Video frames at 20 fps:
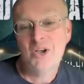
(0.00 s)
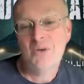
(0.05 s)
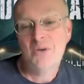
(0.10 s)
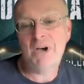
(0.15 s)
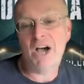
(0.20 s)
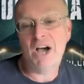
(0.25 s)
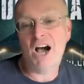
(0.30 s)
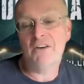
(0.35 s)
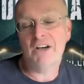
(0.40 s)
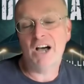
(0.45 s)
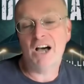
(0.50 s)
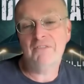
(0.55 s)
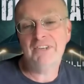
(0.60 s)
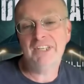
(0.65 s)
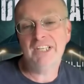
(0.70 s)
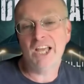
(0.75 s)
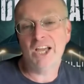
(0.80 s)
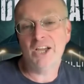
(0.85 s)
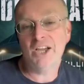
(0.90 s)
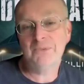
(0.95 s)
But Avi
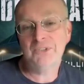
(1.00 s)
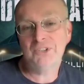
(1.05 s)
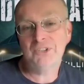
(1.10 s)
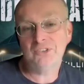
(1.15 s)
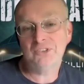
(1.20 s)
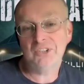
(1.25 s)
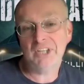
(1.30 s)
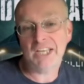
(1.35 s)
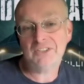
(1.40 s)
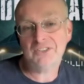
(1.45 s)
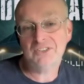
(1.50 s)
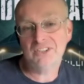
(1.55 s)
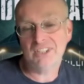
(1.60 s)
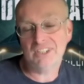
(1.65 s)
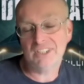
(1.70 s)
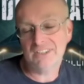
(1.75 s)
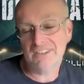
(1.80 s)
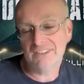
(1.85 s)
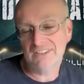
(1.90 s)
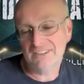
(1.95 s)
Loeb
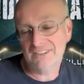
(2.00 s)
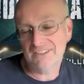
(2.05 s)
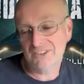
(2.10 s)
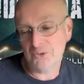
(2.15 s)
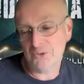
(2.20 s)
suggested to